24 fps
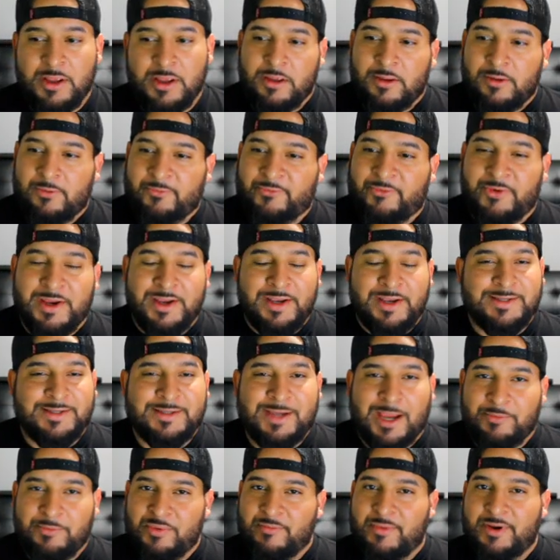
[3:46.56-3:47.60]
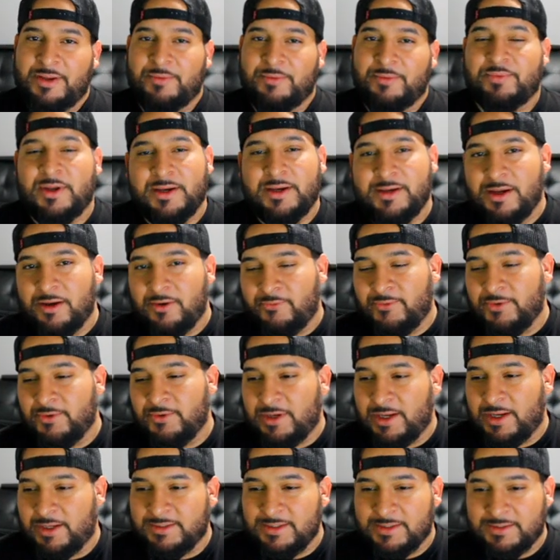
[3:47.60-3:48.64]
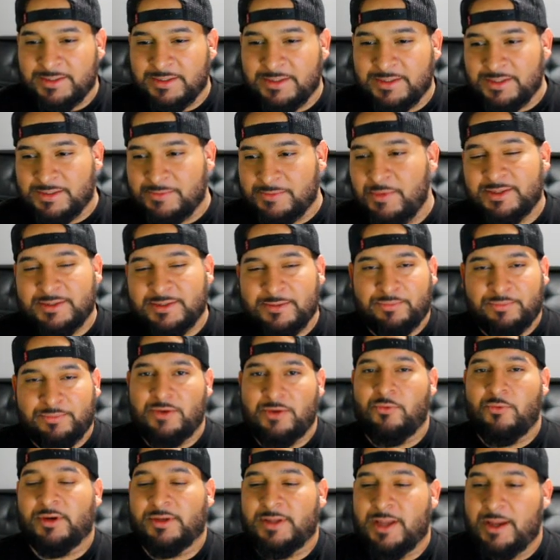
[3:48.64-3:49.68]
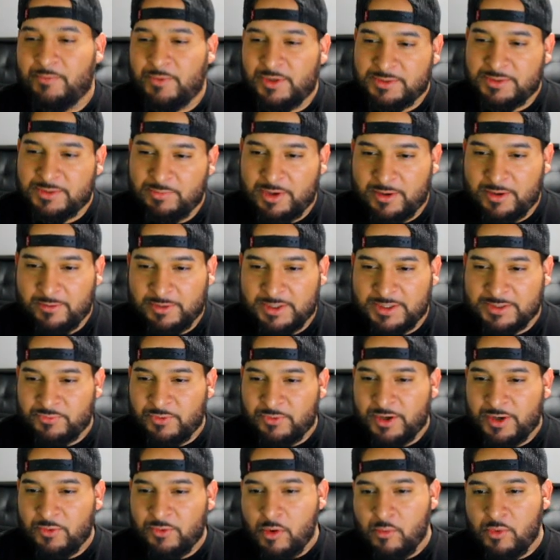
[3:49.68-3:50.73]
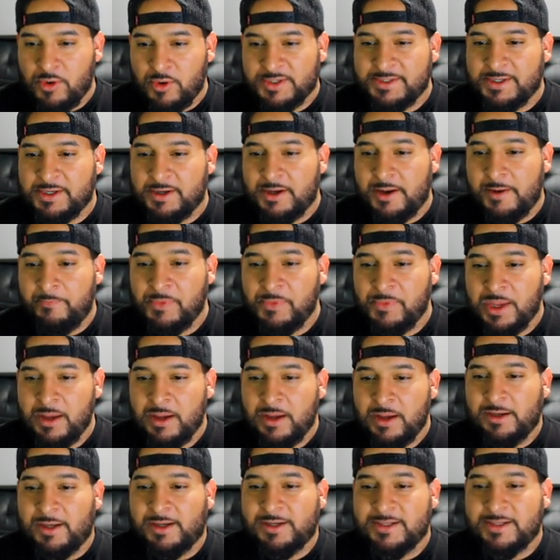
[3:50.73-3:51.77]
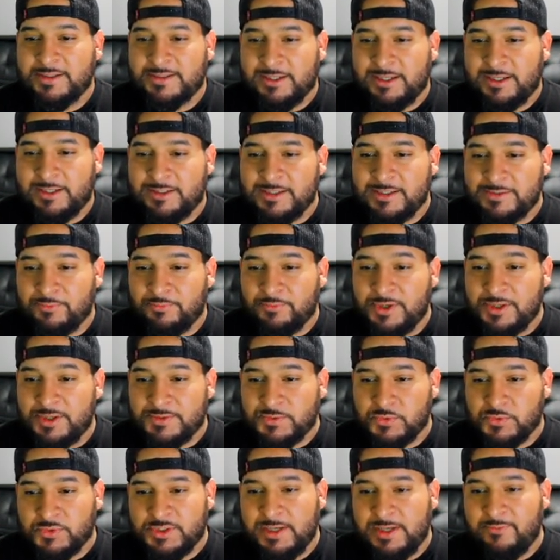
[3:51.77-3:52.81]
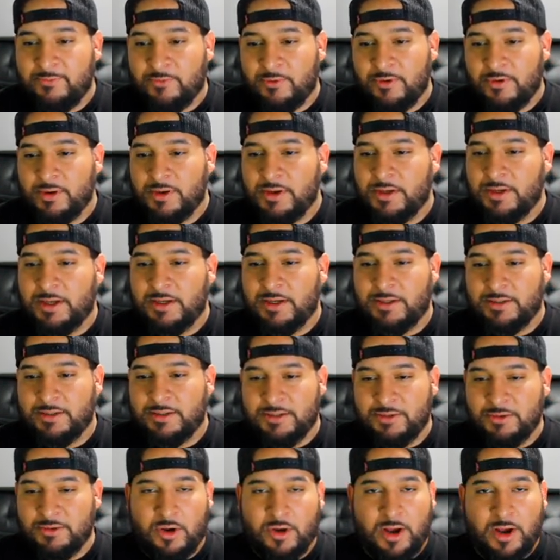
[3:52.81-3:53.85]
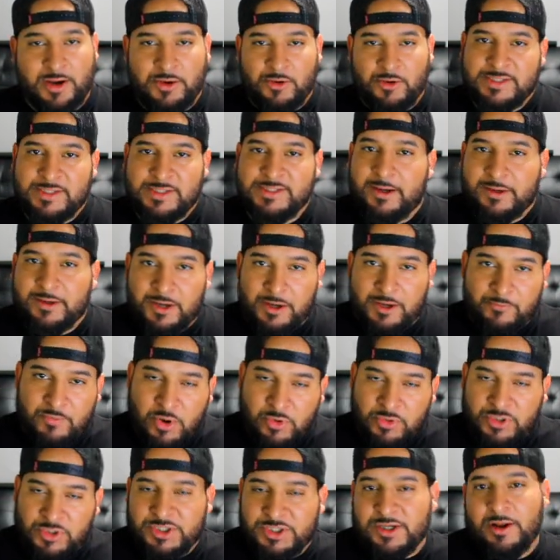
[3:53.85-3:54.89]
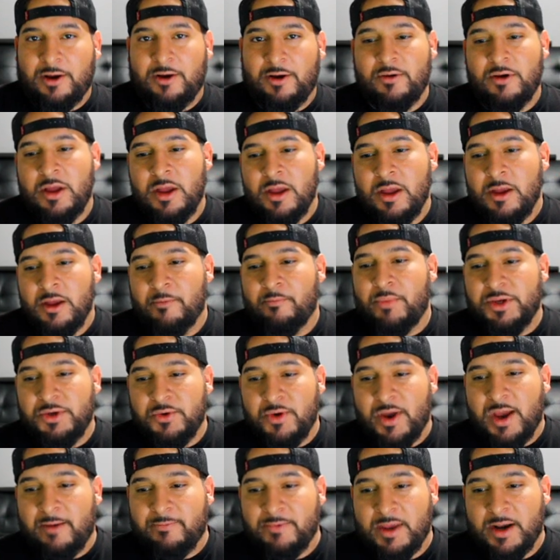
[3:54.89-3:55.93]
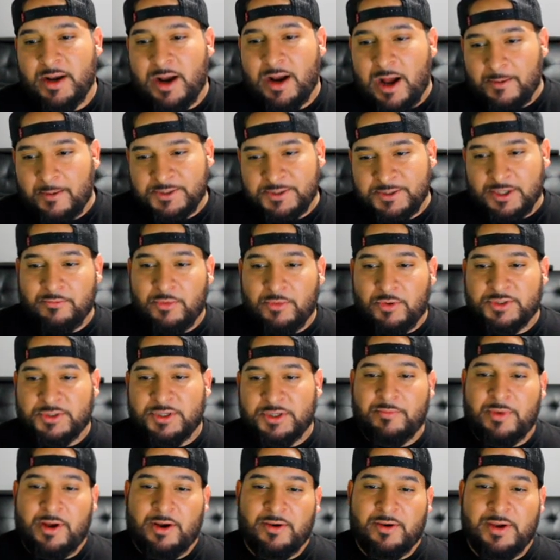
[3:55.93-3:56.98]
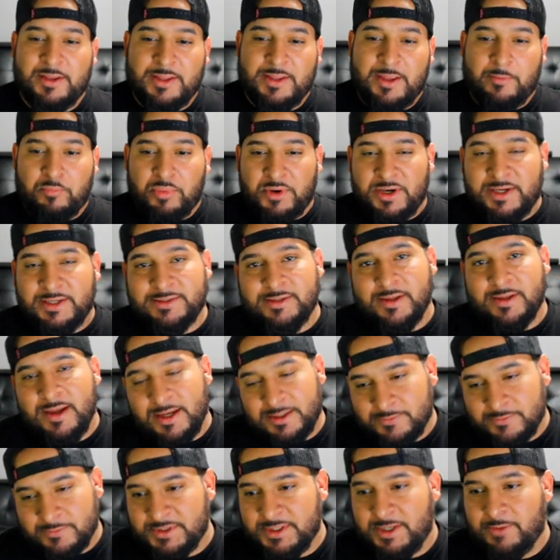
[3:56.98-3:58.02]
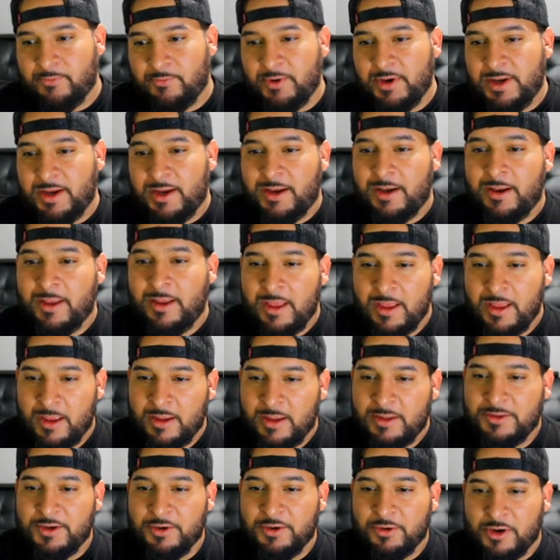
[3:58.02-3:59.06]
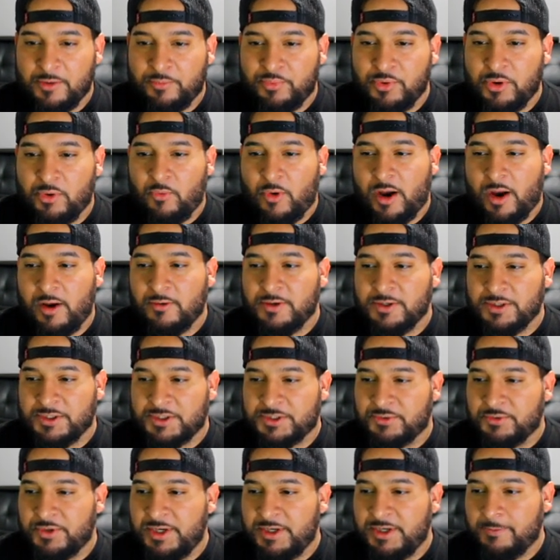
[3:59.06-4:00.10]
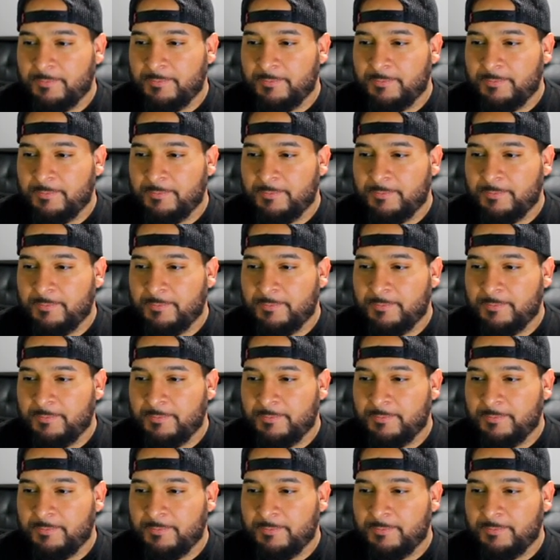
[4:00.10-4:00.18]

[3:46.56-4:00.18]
for any type of money play downfield like this. It just makes the play work that much better. Let's run it one more time. Like I said, this receiver, you know, I know he's not going to motion out, but you have that option to motion him out, and that brings the X receiver in. Then you're going to put Y on a streak,